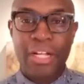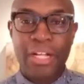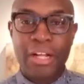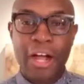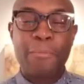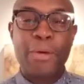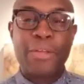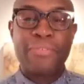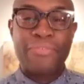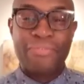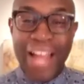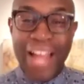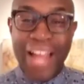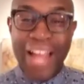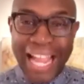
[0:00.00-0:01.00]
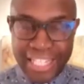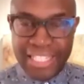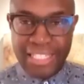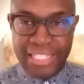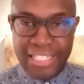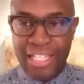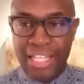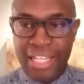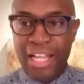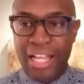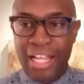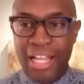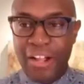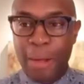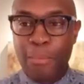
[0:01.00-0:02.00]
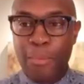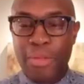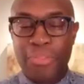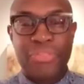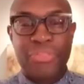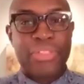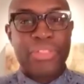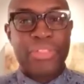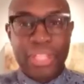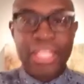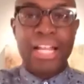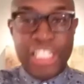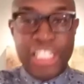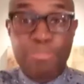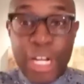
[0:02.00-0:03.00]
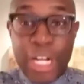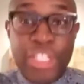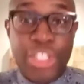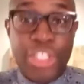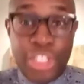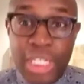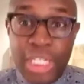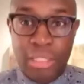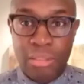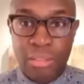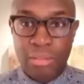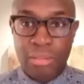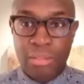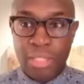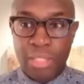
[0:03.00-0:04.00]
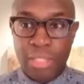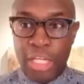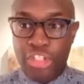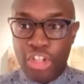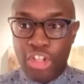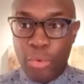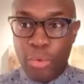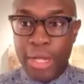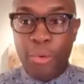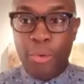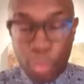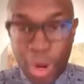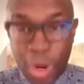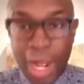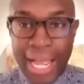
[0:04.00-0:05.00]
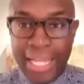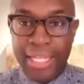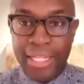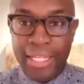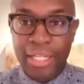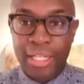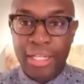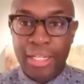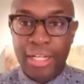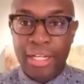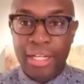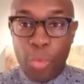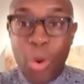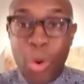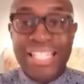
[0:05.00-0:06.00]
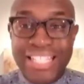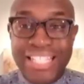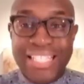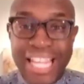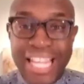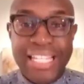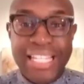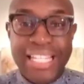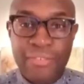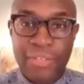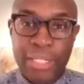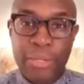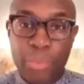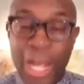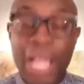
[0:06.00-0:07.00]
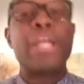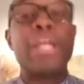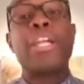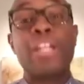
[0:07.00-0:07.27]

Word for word: Come with facts. Come with a spreadsheet that's showing why quantitatively. Why?